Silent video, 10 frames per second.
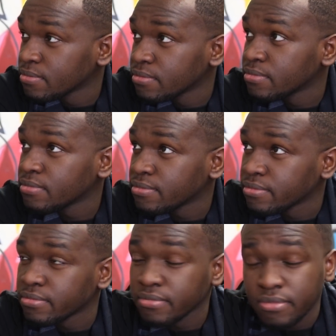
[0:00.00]

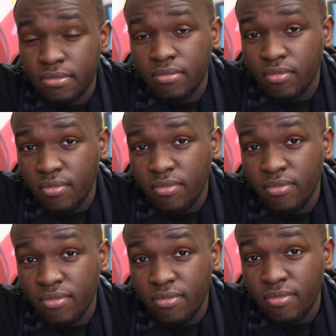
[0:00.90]

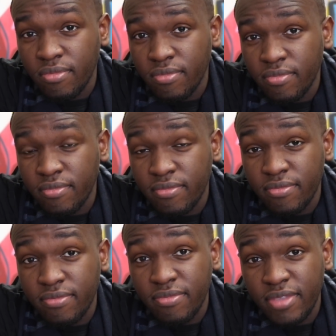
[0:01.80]

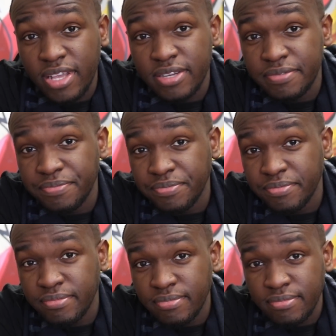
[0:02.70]

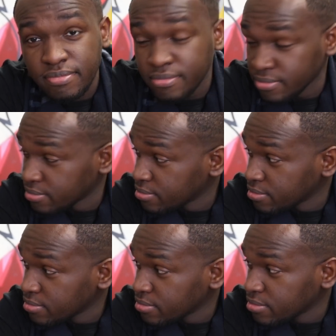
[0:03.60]

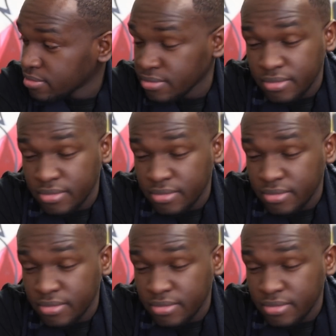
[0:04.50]
No words are spoken by the person on screen.